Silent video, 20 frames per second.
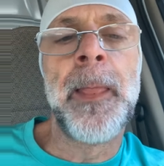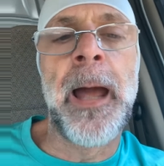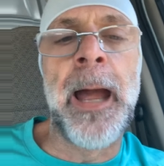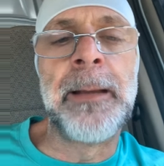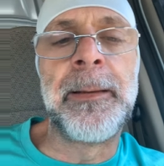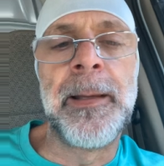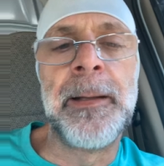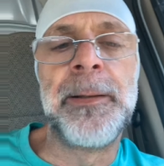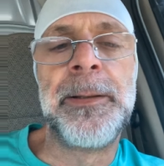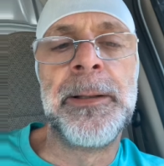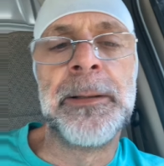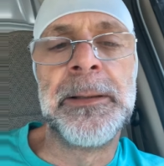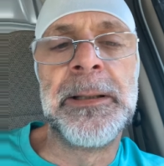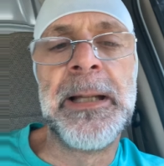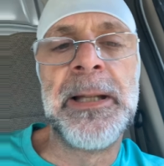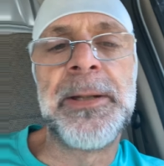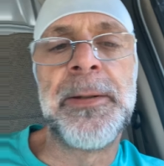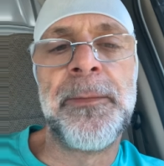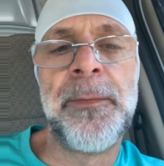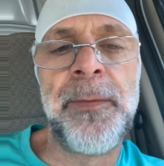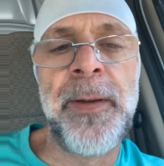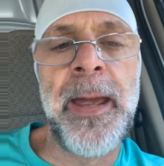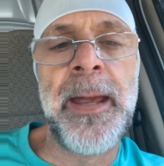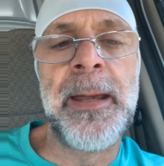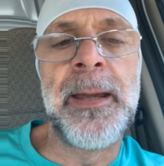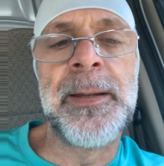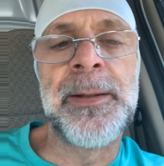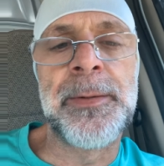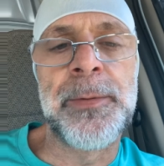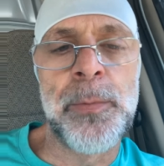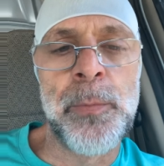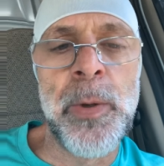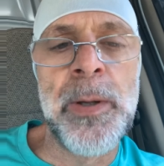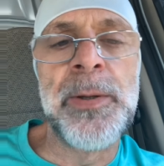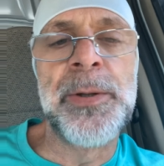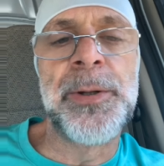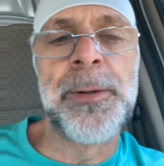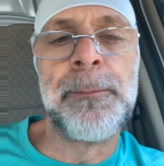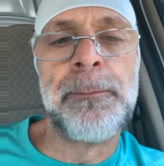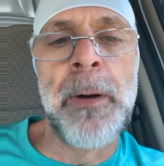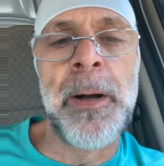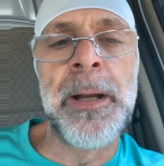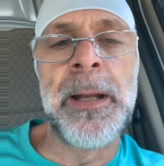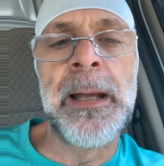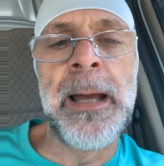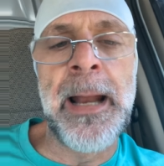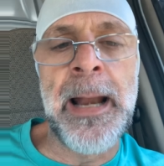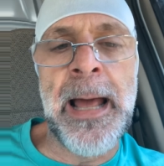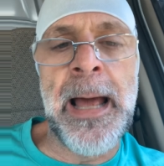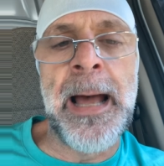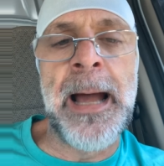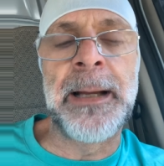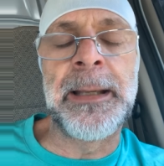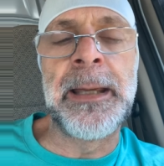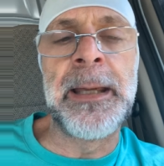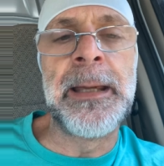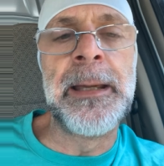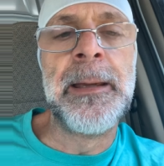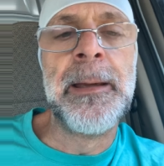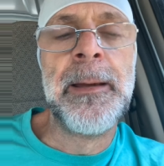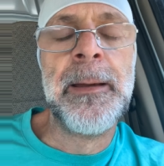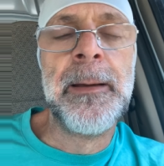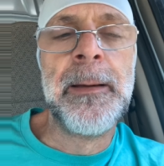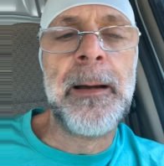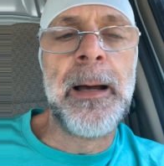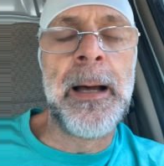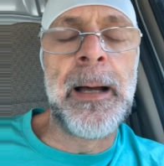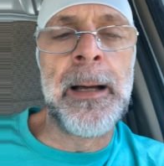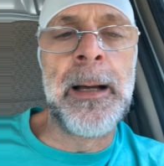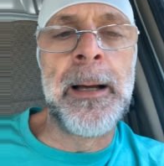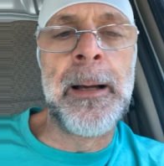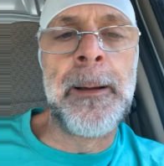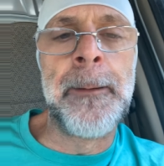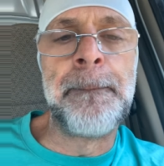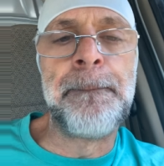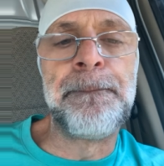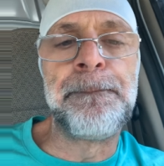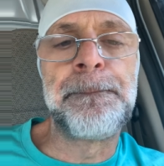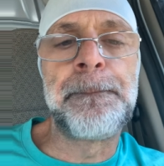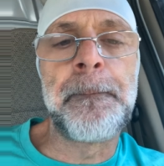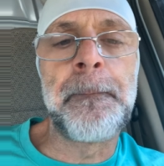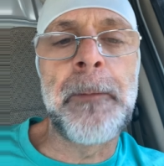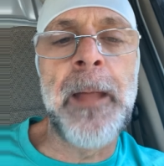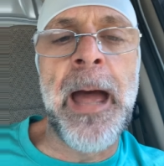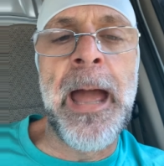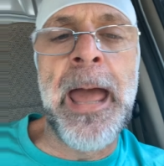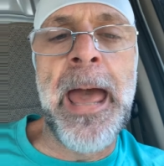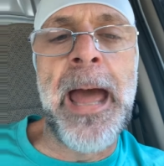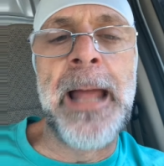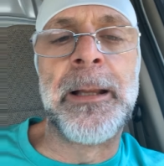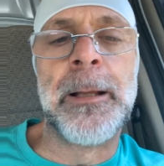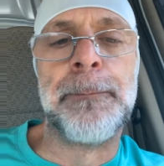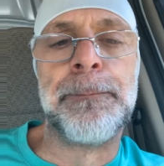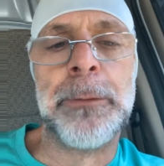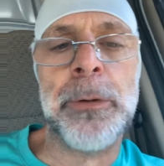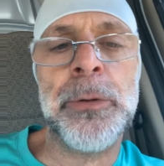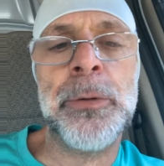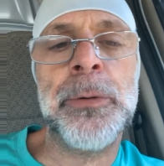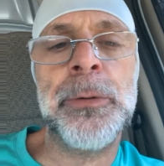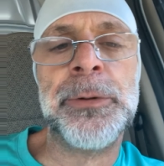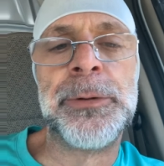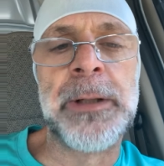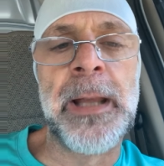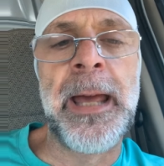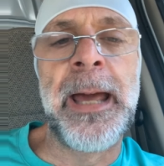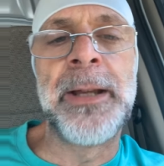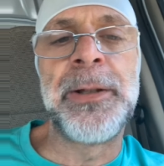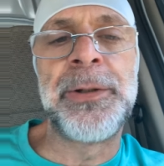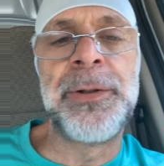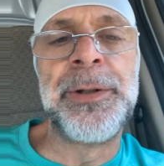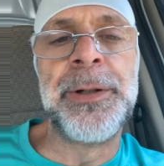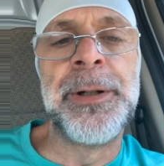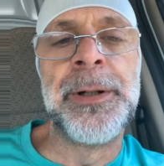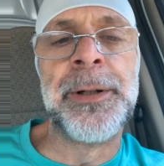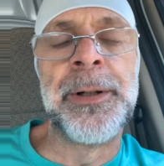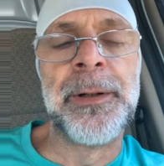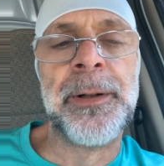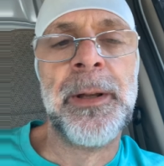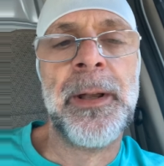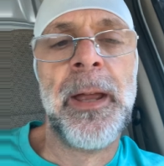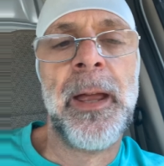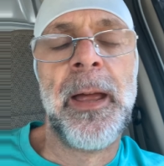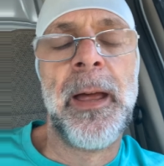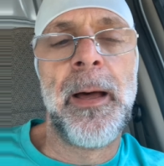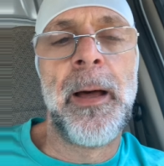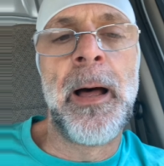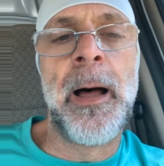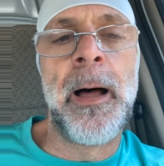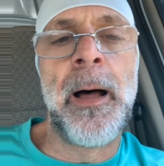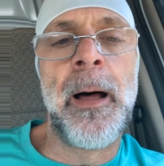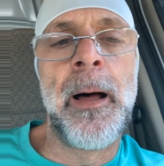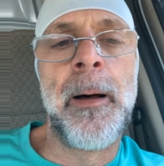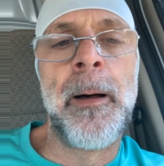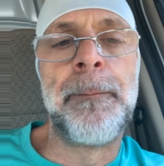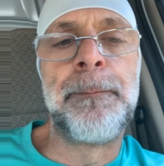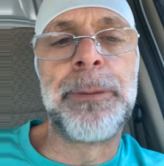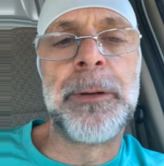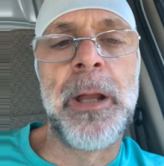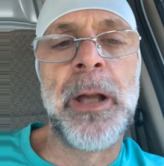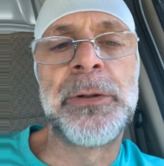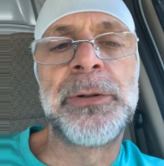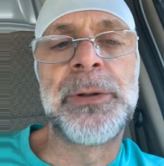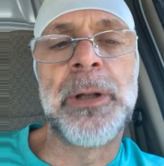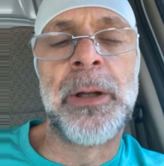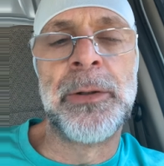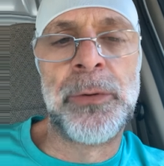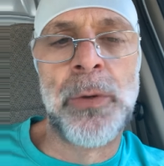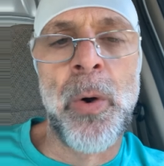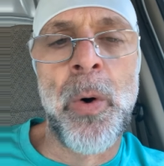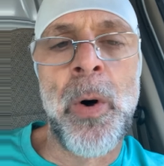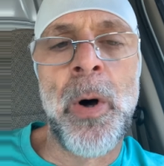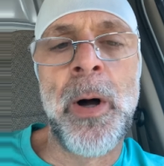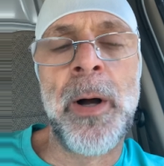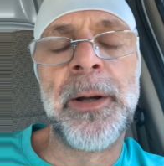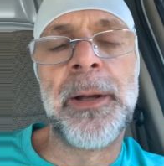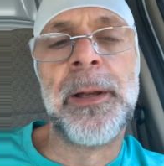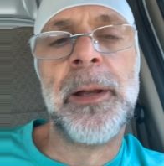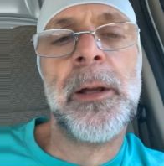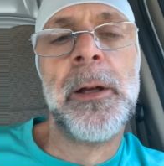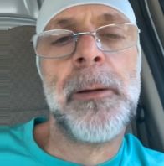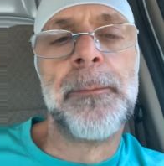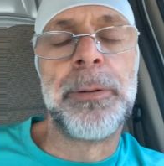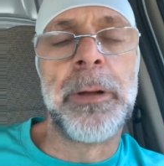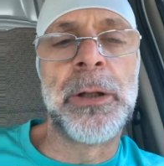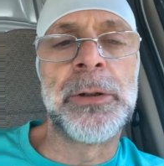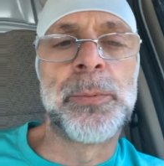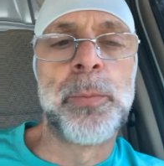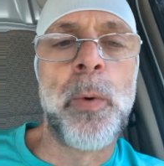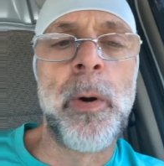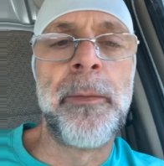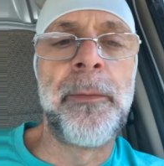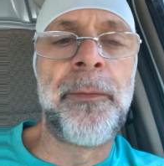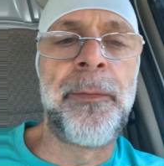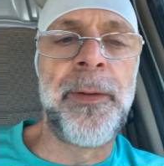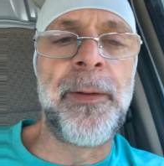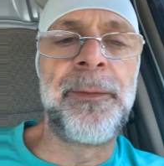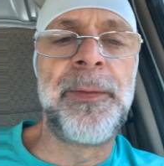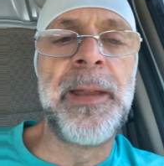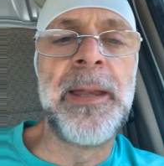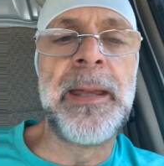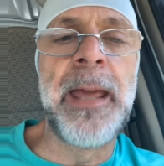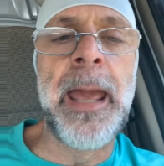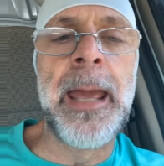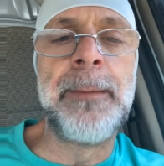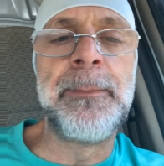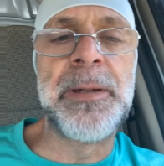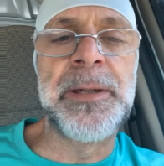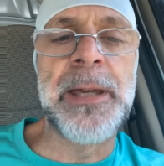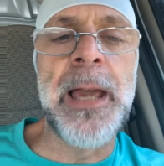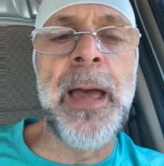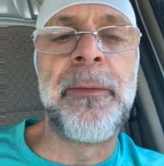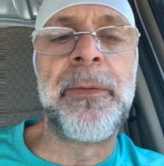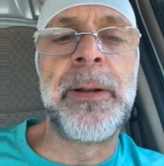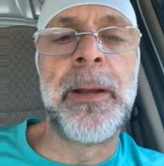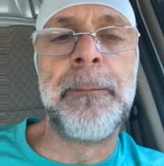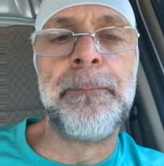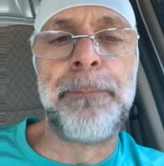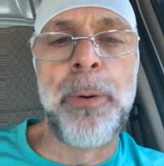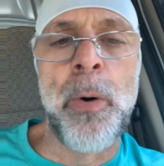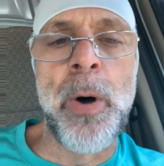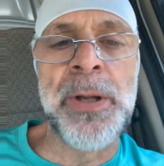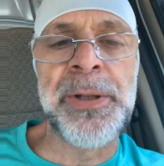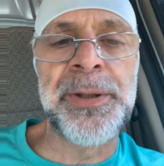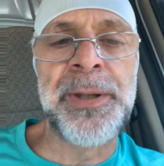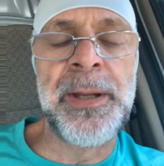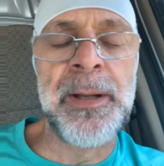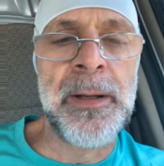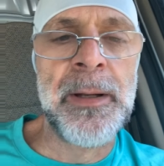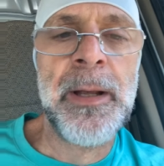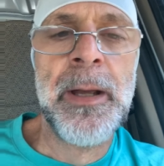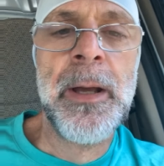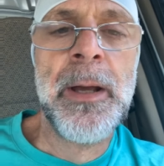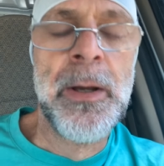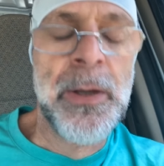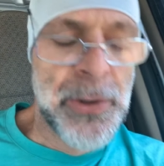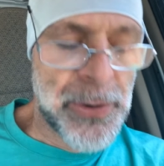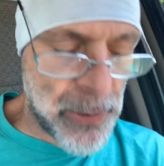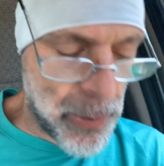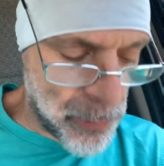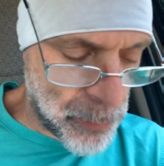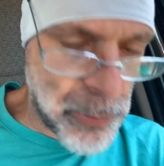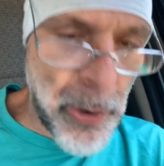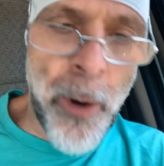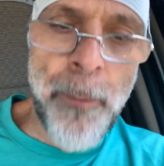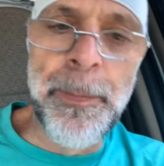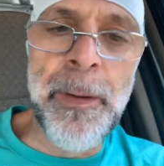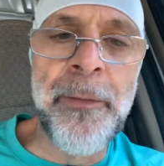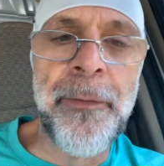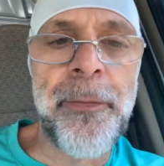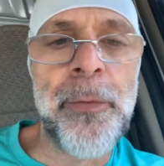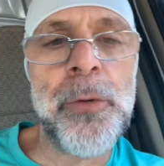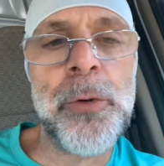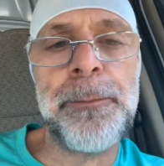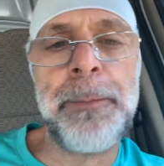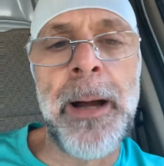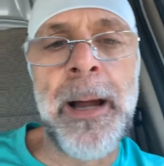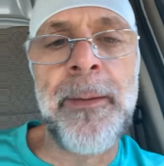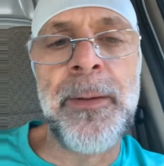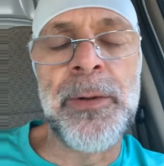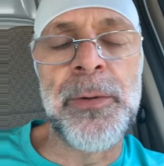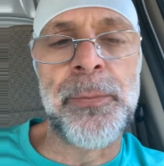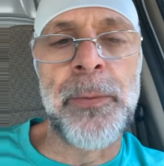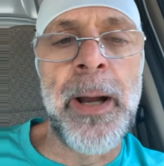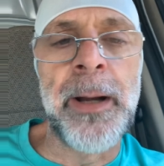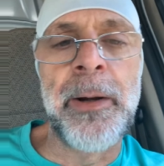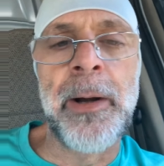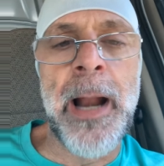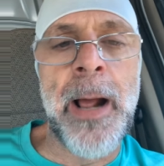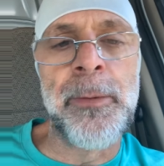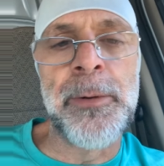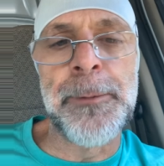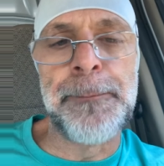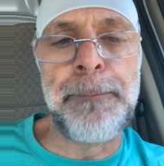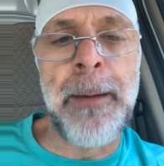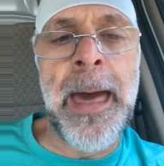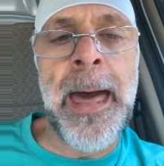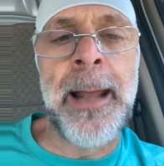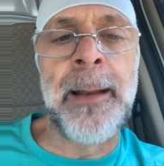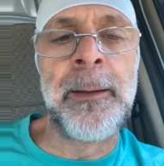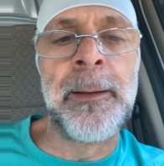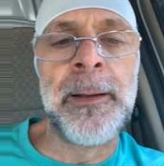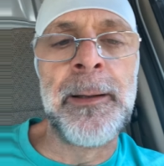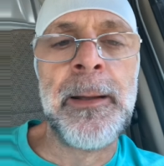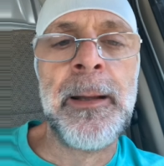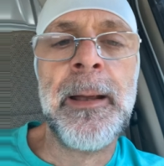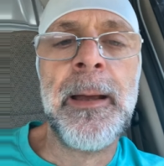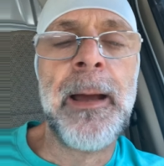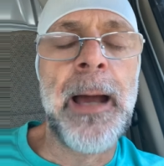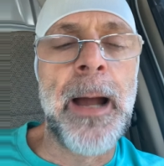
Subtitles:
I think the elites in Vegas win some money on hockey. I had the Blues last year, plus a dog, plus 150 Game 7 in Boston. So don't be fooled by this record. I was battling.